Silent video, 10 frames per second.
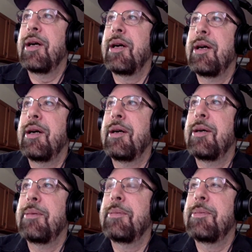
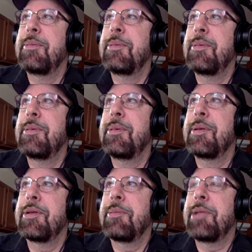uh,
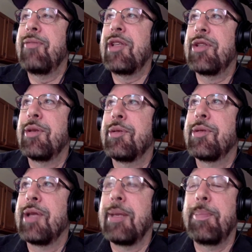some TV
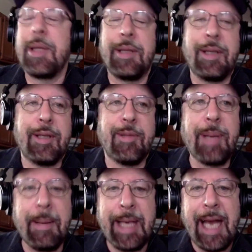shows like Billions.
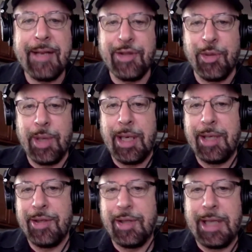Bobby
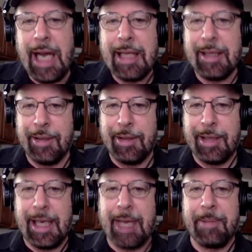Axelrod should not
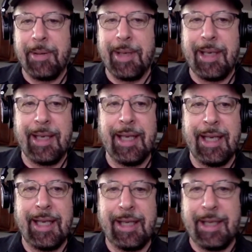learn copywriting.
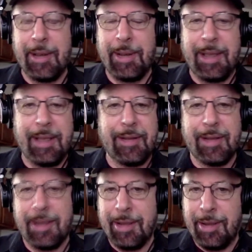You know,
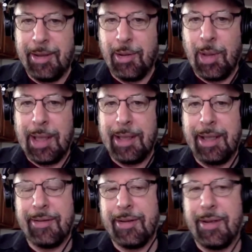he's a good quant.
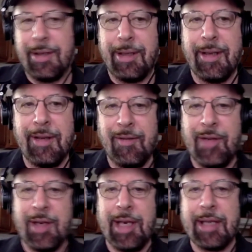He's good at
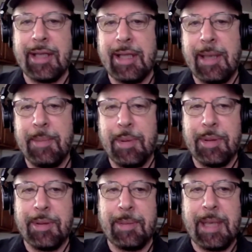figuring out the
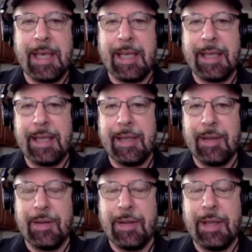numbers and making
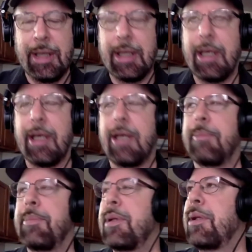deals.
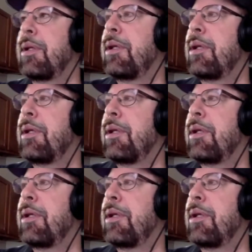Um,